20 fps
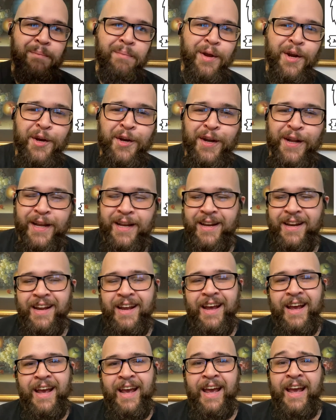Bearded.
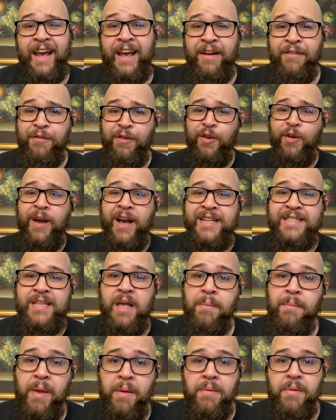For you guys that
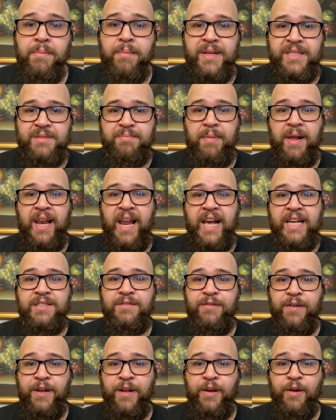maybe missed my last
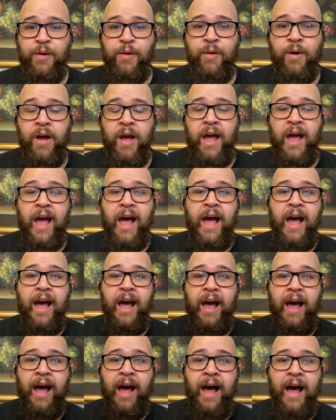video,
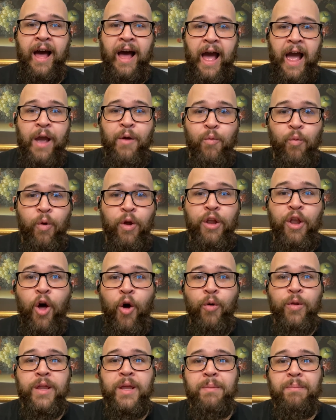I will
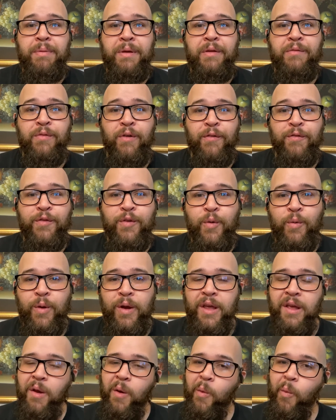only be
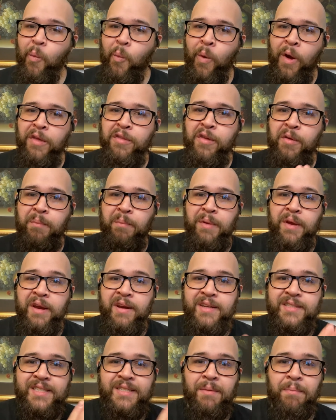reviewing
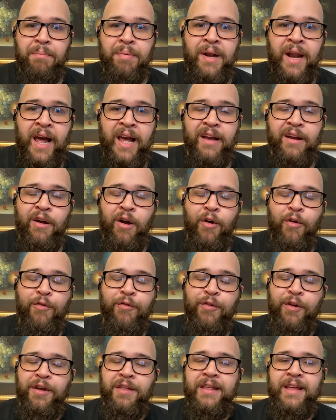Weatherbeard Supply Co.
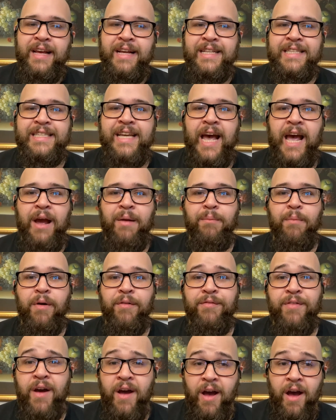for the entire
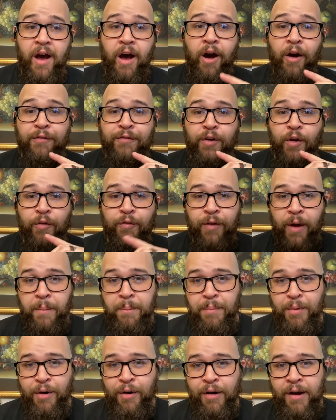month of
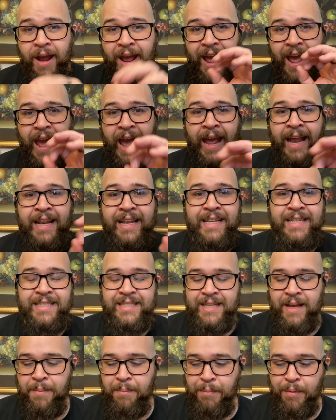November and
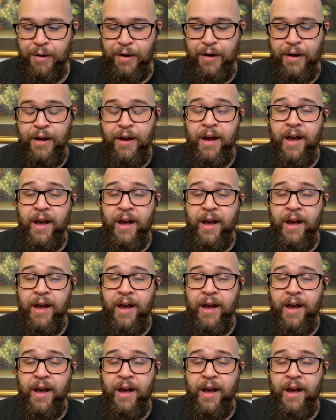December.